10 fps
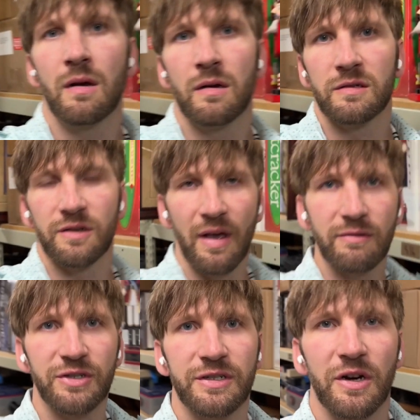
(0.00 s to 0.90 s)
So that
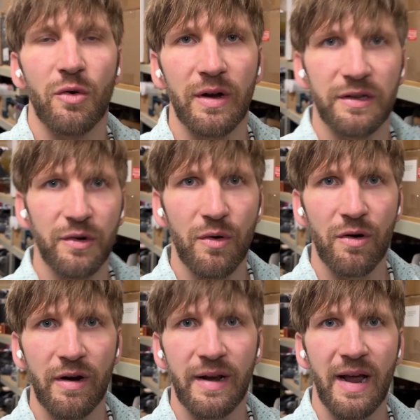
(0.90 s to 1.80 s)
was just a quick
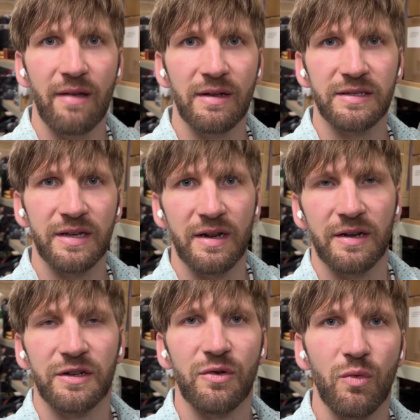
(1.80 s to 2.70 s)
tour, and now let's get
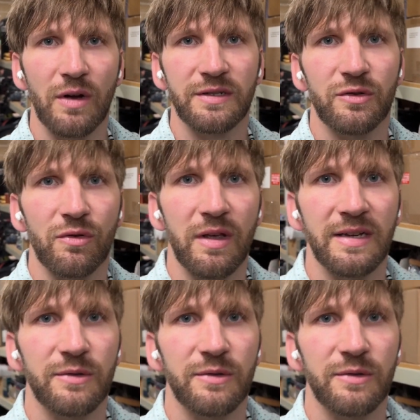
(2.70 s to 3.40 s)
into what sold last